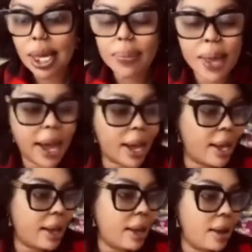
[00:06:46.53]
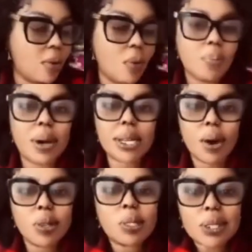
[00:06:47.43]
Sevia, who
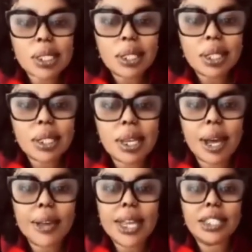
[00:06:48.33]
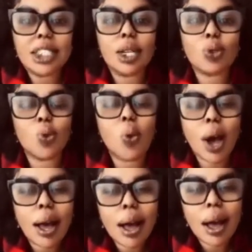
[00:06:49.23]
bought the hospital, na you're general
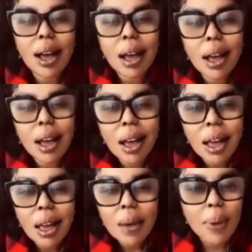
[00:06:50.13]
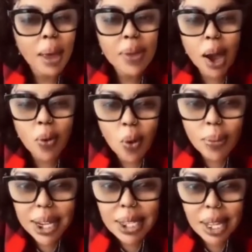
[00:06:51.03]
to work. Baby, I
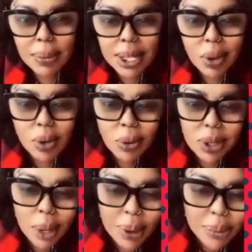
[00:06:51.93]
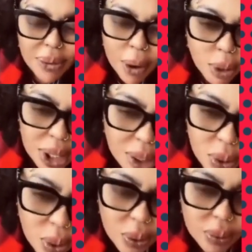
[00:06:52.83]
will bat and better call when you're baby for
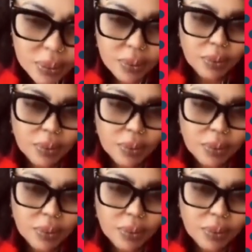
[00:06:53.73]
what you do.